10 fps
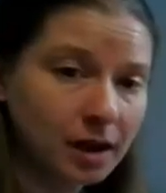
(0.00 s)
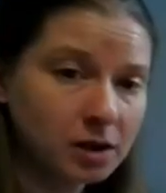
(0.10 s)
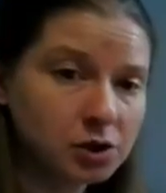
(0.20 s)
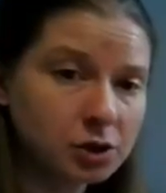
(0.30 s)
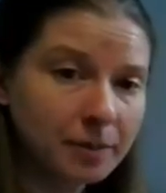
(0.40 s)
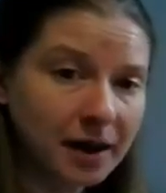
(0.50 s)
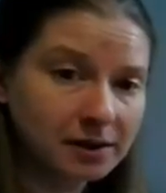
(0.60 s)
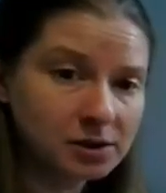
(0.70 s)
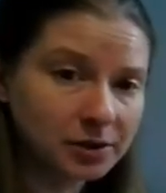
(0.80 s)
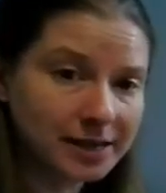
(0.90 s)
2
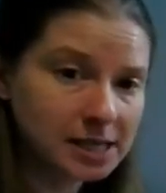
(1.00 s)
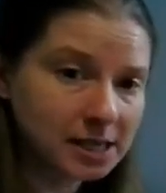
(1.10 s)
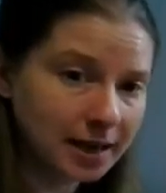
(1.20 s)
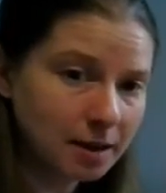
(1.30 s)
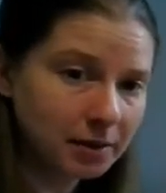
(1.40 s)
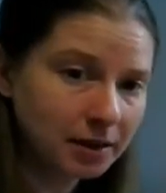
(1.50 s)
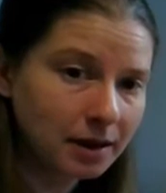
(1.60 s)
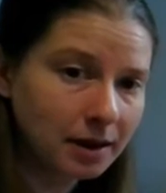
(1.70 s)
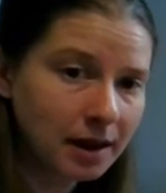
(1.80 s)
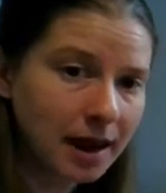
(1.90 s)
bugs are asleep
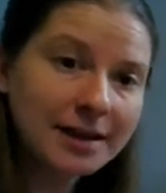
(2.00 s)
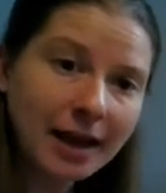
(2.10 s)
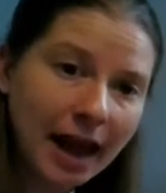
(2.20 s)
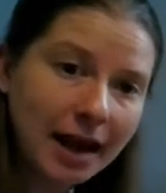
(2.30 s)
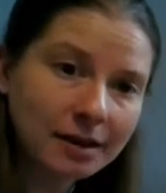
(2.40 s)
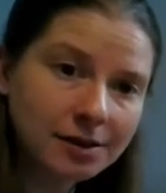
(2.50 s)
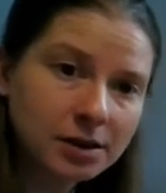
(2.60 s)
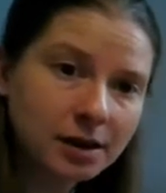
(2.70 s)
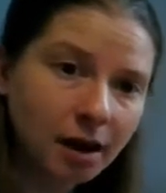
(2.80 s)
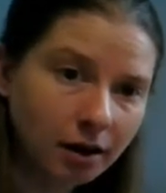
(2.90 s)
and 8
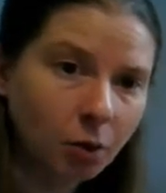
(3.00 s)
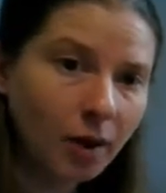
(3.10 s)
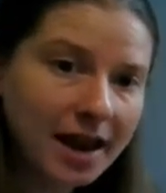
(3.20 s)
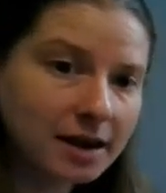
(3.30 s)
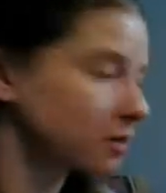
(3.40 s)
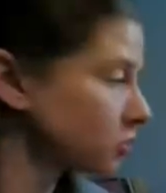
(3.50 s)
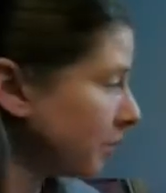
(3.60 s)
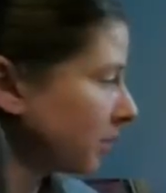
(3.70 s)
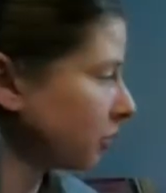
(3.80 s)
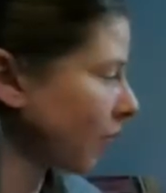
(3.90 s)
are awake. So I'm
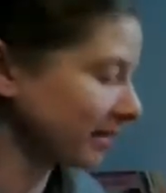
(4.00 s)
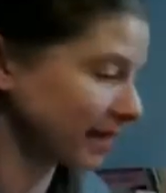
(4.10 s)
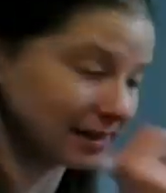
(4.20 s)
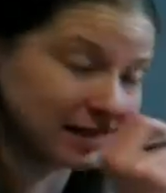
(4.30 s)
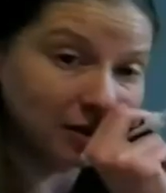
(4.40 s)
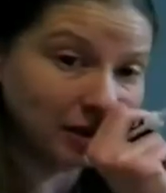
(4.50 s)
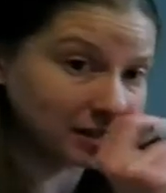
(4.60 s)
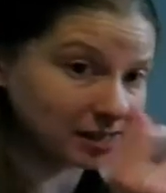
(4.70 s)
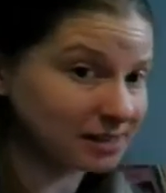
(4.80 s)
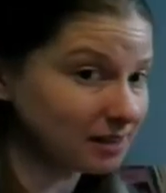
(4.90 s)
going to write that down. It's
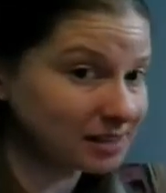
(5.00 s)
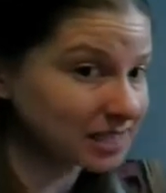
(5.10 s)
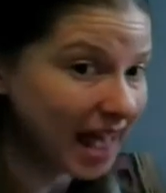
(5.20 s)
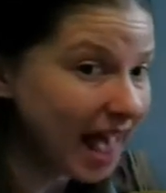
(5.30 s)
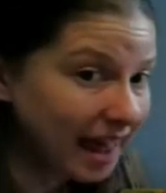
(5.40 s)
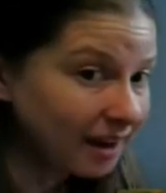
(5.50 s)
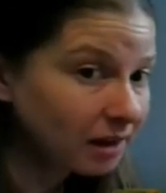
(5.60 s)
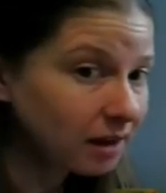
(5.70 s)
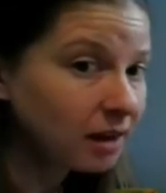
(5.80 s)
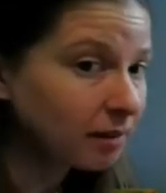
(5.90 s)
still 10
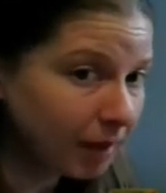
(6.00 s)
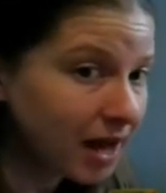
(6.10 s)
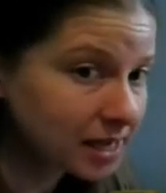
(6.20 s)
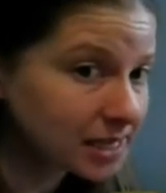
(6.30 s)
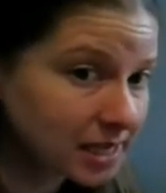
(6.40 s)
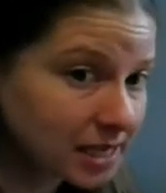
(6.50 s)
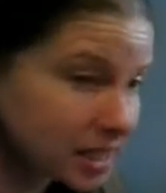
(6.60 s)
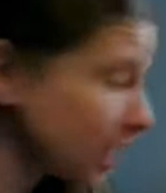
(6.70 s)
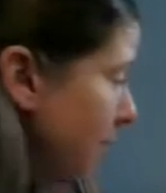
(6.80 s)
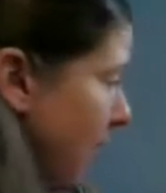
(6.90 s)
bugs at the
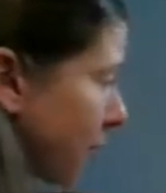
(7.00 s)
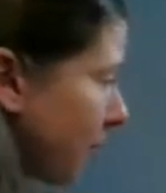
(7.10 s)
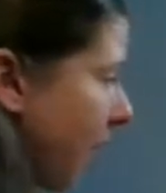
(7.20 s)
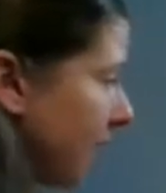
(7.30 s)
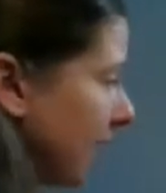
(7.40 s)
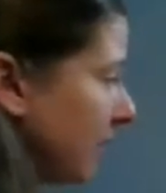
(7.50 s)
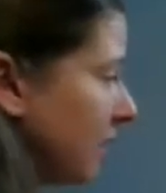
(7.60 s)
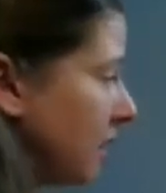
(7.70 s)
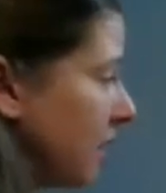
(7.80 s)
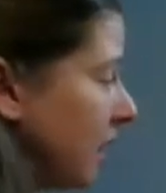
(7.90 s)
sleepover party.
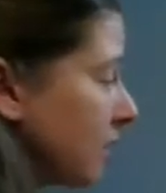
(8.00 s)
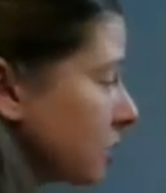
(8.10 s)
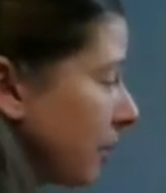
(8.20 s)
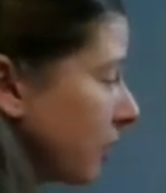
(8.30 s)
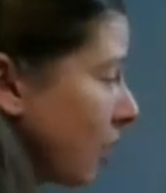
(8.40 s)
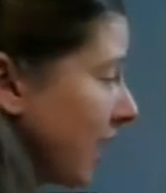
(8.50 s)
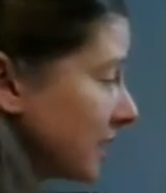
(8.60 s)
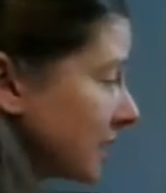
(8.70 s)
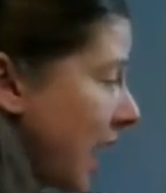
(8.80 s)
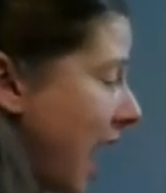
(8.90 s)
So I'm going to write
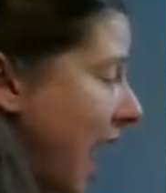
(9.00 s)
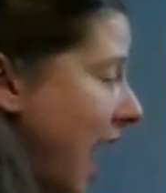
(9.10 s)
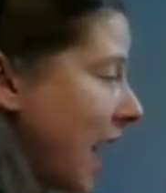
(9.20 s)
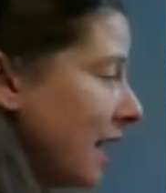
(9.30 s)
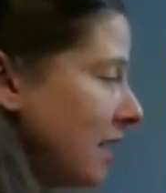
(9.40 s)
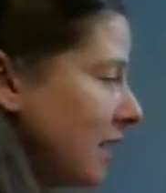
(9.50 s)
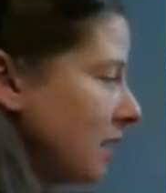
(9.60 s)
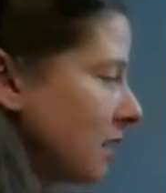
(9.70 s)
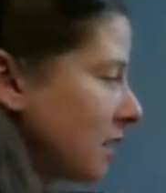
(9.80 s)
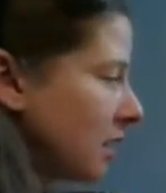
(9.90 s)
10
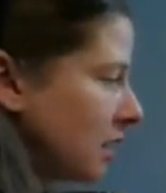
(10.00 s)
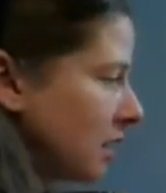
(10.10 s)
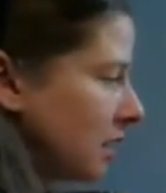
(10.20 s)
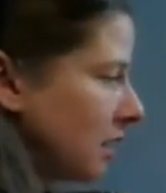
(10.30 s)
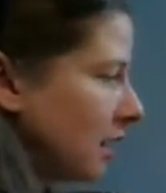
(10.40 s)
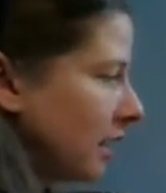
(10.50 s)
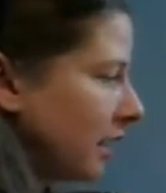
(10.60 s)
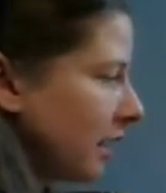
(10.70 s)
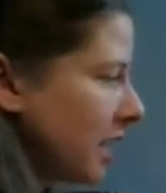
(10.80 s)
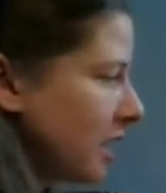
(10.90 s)

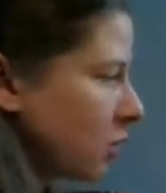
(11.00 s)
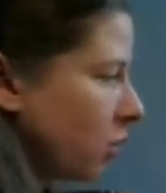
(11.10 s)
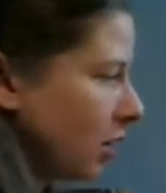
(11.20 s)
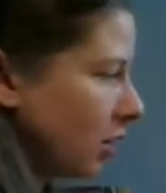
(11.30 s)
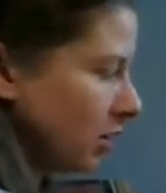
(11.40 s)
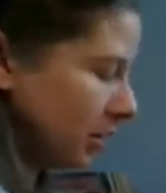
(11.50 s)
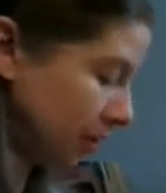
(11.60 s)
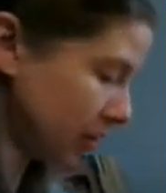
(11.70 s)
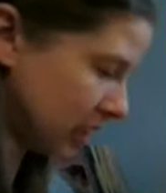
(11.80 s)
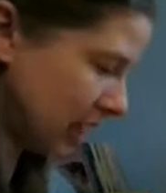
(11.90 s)

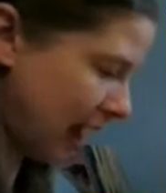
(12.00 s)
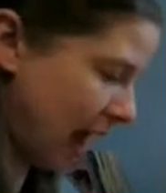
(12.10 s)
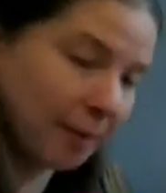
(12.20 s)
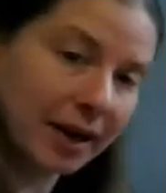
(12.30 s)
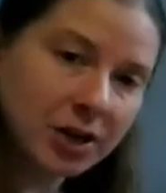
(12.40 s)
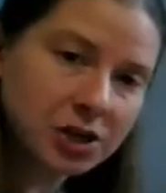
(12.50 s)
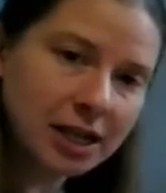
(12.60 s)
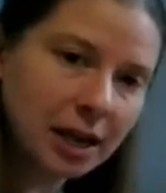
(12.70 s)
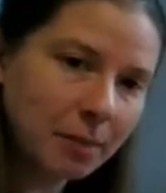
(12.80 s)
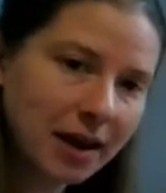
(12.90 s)
equals, how many are
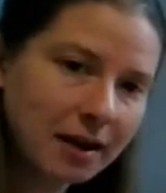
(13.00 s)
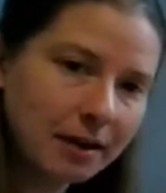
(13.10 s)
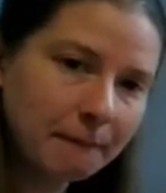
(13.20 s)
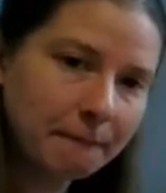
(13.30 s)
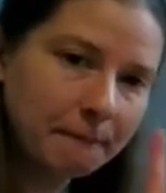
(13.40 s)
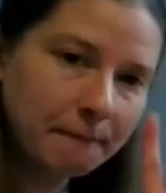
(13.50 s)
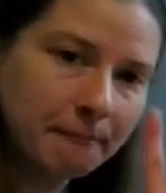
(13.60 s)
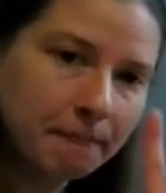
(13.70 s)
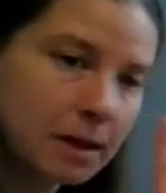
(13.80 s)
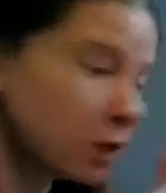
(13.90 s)
sleeping?
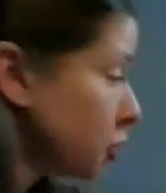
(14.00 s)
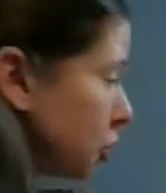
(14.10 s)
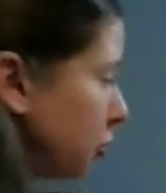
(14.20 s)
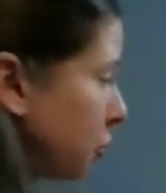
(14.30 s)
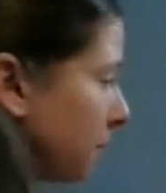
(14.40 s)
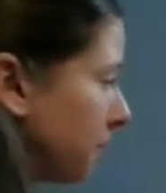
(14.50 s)
2.